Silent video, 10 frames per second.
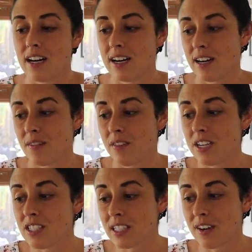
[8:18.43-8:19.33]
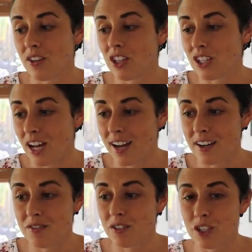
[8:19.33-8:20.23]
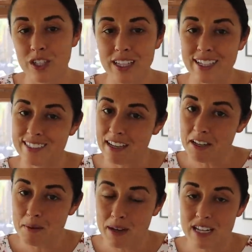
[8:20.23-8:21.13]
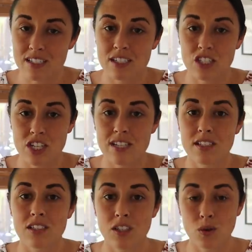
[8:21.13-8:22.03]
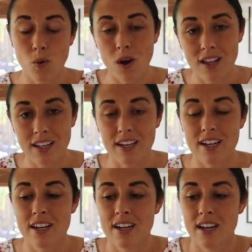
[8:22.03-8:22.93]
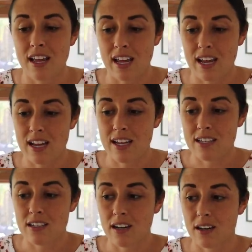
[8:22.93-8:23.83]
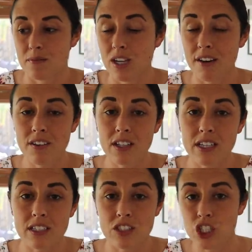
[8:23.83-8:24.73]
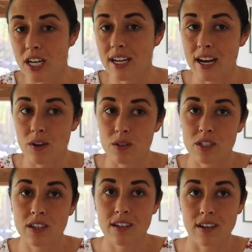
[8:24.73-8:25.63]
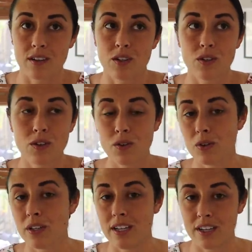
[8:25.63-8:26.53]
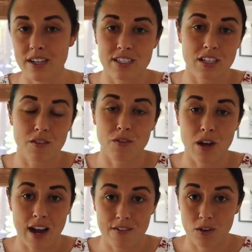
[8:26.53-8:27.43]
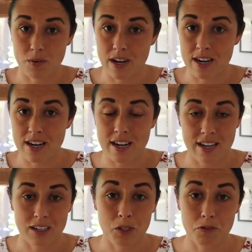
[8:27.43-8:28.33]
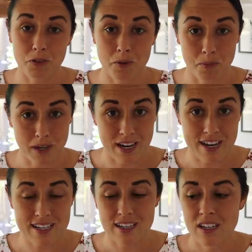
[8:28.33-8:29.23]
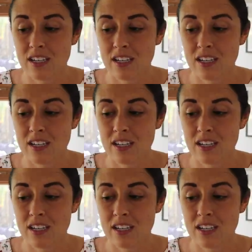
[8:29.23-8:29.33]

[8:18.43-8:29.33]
They just have a lot of good like deli meats and cheeses, good quality, and definitely check out your local areas if you haven't already, and look for the brand.